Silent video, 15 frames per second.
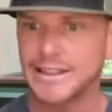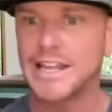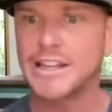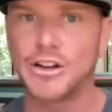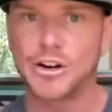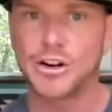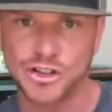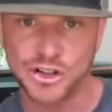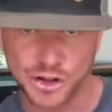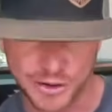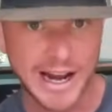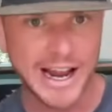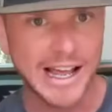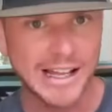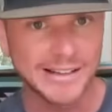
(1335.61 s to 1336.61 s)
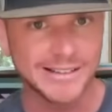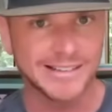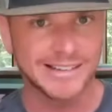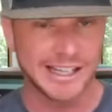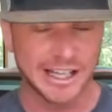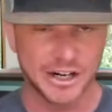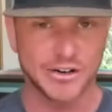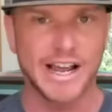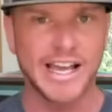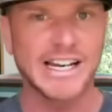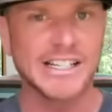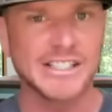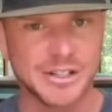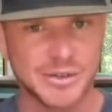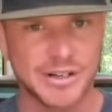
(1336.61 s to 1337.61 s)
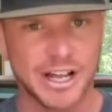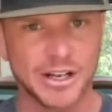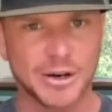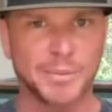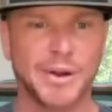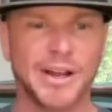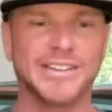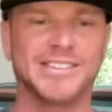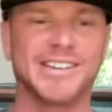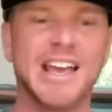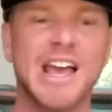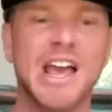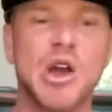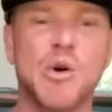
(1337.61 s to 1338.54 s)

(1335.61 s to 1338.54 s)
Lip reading: And then they're transliterated to another place.